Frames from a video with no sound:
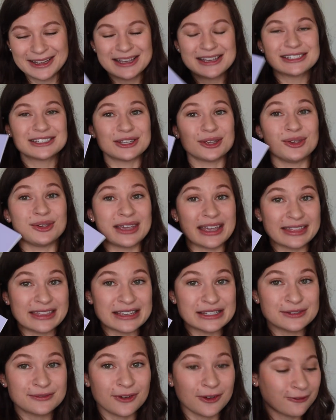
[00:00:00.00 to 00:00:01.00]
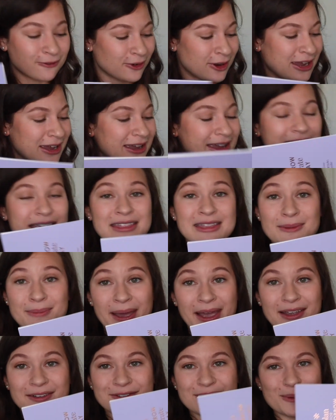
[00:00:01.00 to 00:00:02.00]
So you get this for free in the
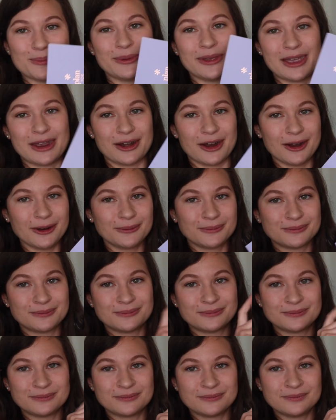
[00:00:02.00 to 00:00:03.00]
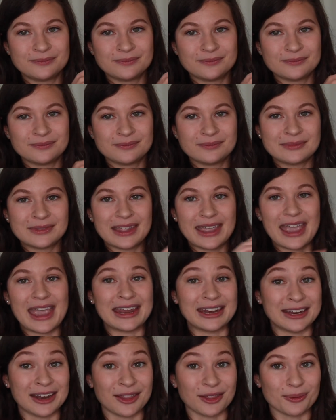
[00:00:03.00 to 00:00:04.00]
back of your planner
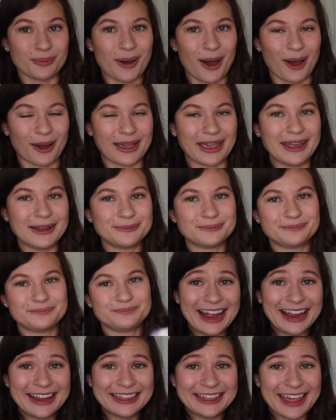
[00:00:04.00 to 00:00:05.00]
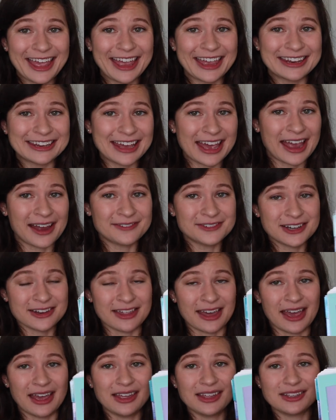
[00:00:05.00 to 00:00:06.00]
in another pocket. And then after
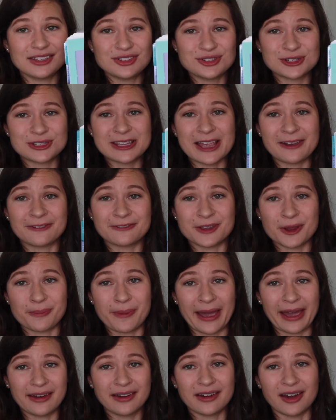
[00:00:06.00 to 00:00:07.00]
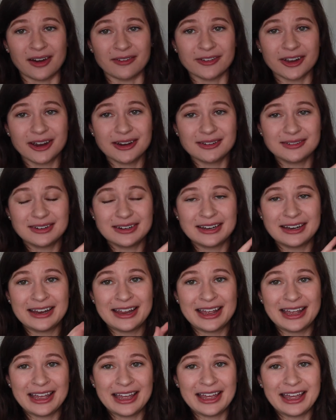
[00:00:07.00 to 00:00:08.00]
that, you just have your back cover.
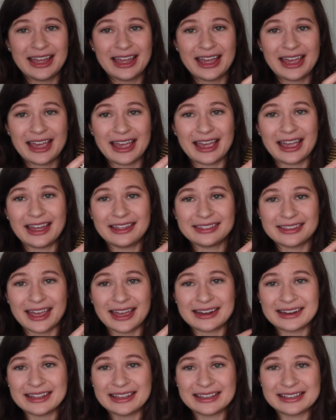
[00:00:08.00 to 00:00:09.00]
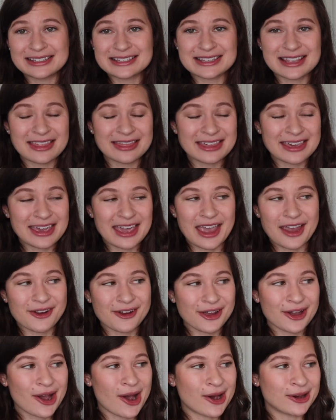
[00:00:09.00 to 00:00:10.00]
And that is the
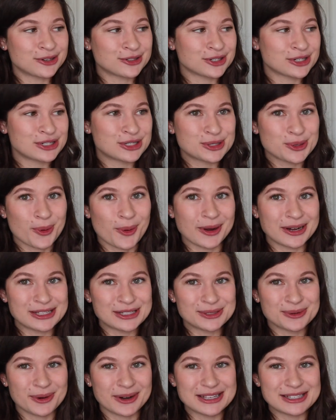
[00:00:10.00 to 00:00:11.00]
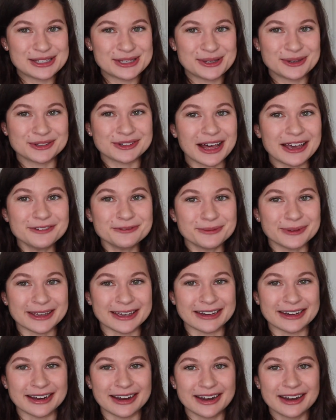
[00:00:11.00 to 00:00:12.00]
Erin Condren 2022 Life
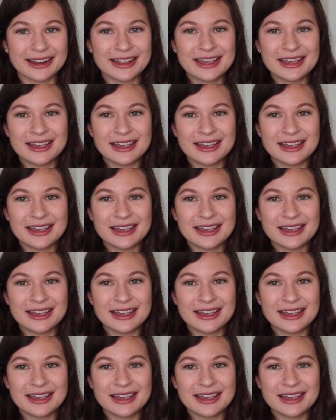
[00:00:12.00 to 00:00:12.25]
Planner.